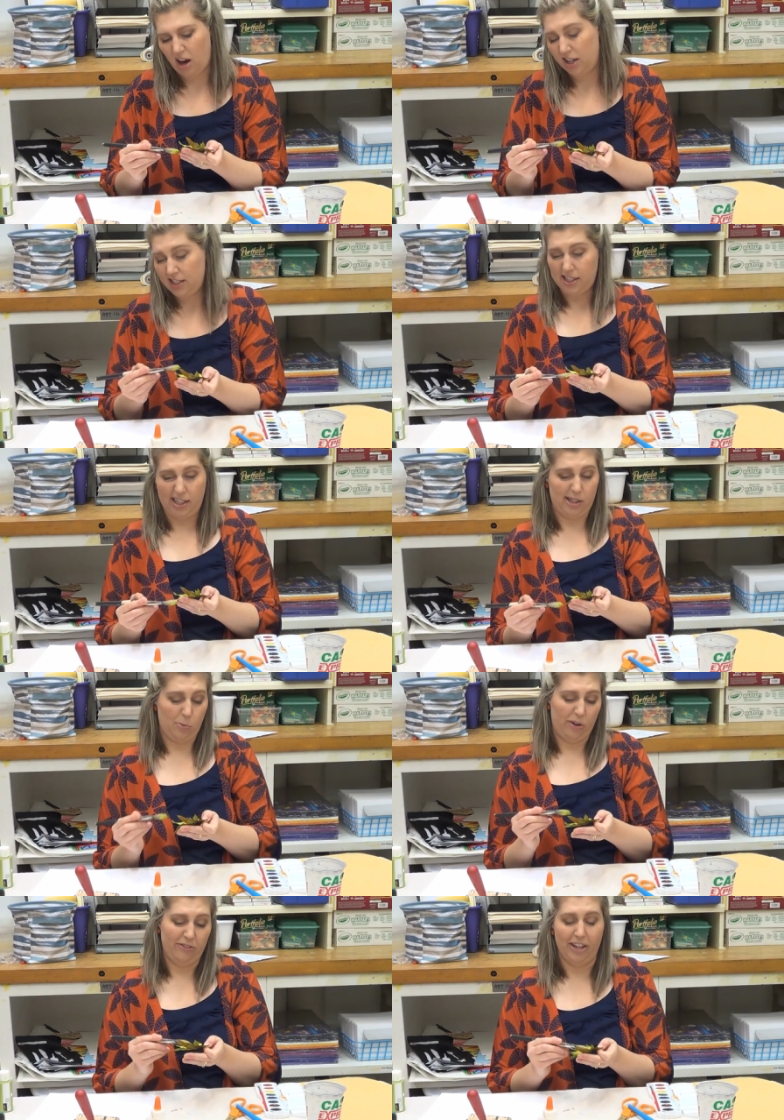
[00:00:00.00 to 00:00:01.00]
honestly it's
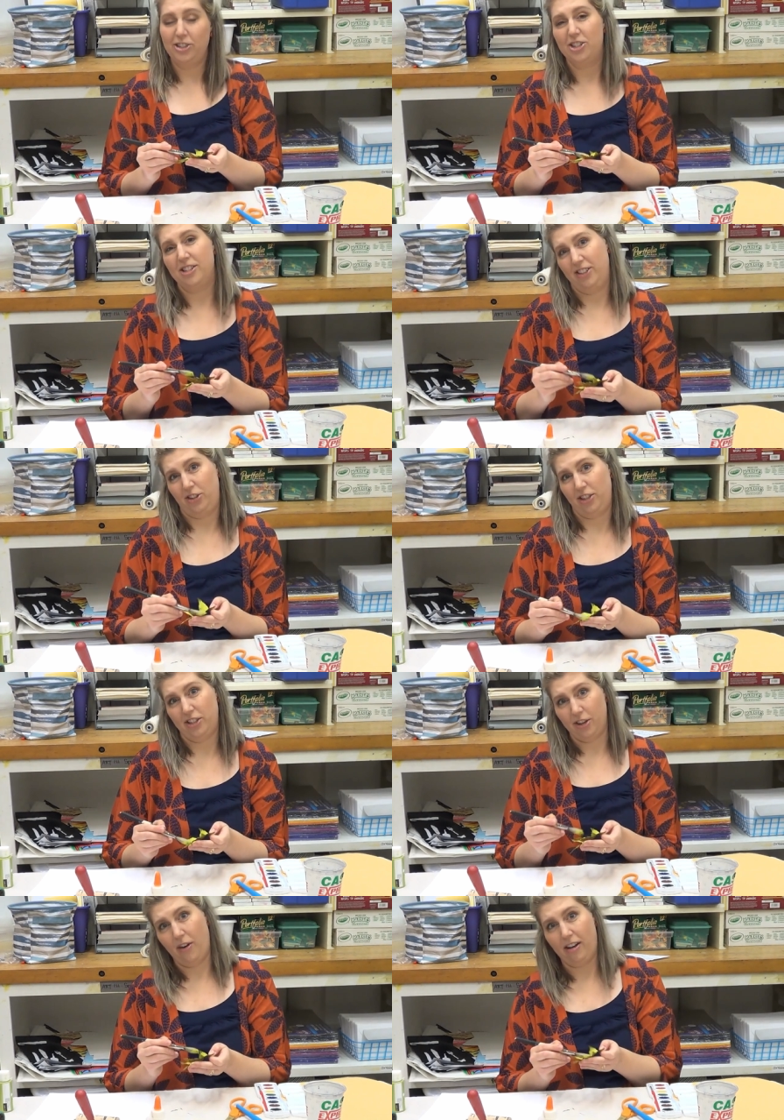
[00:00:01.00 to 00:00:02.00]
more fun just because you
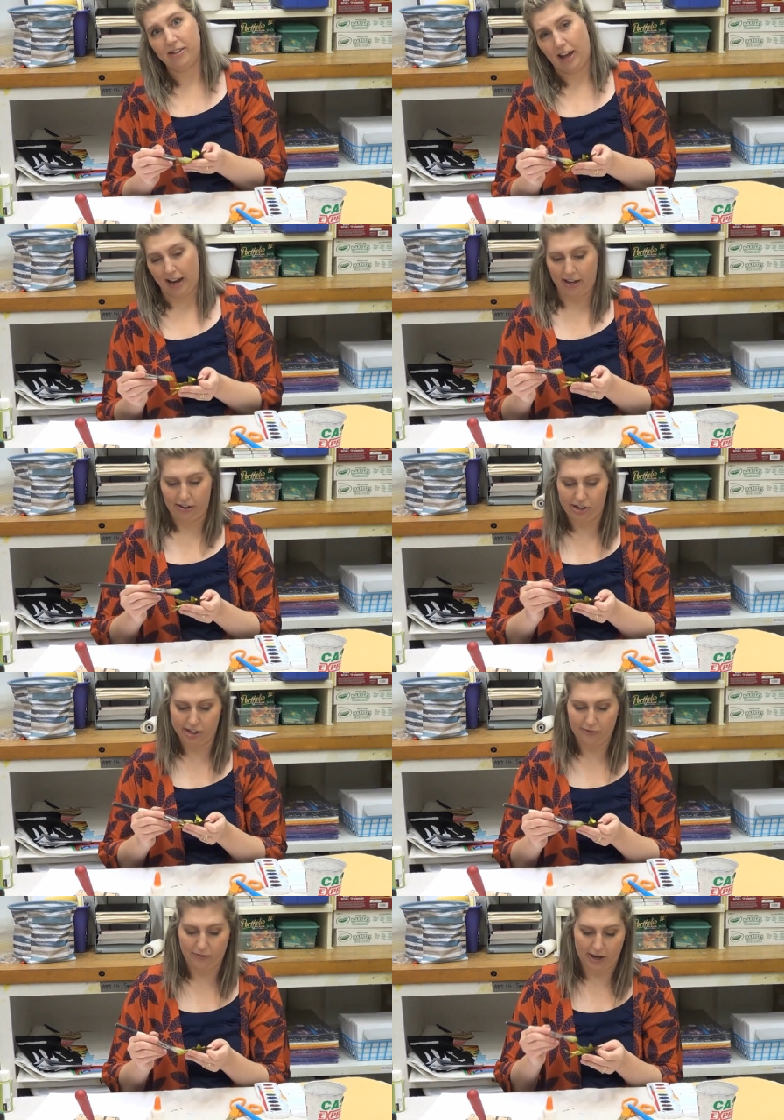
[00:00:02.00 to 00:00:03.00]
get to go outside and you
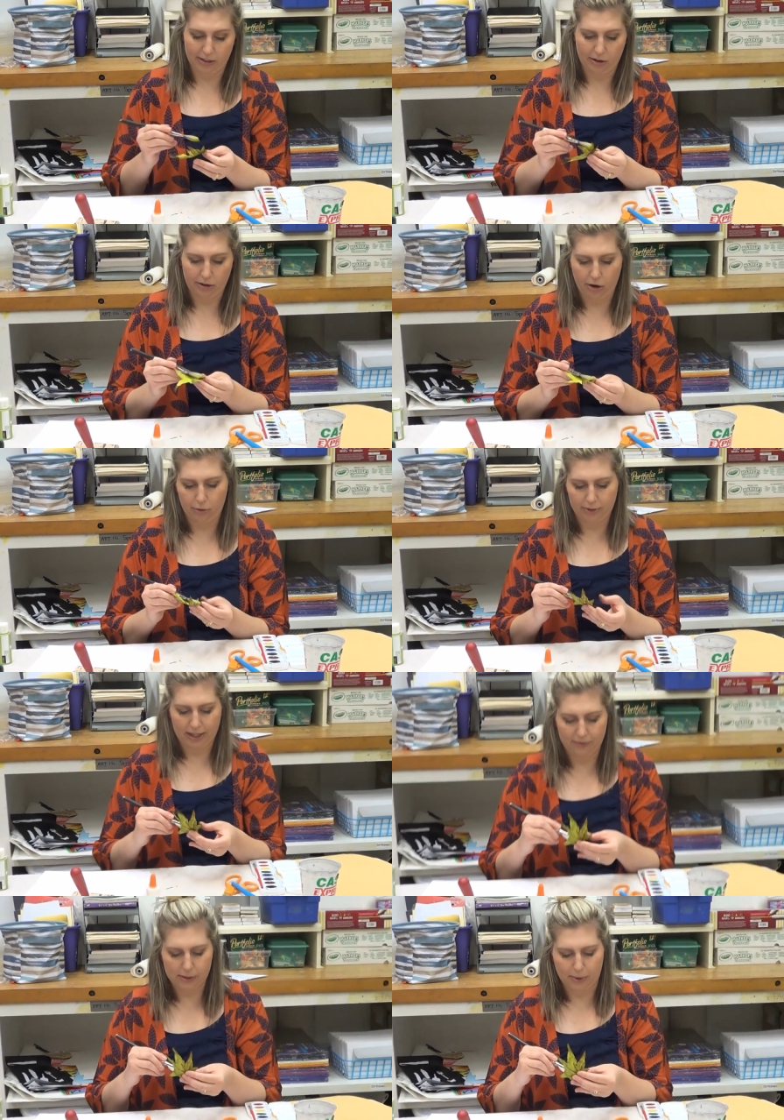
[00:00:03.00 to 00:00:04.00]
get to find your own
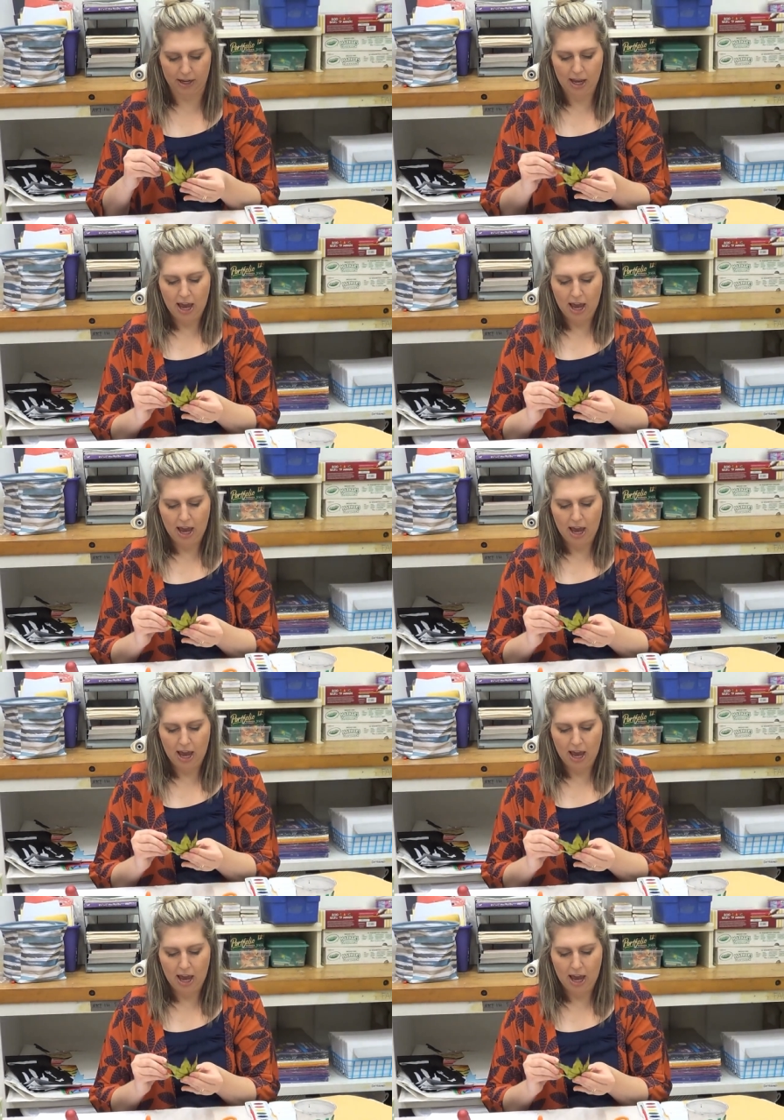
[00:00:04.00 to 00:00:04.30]
leaves, but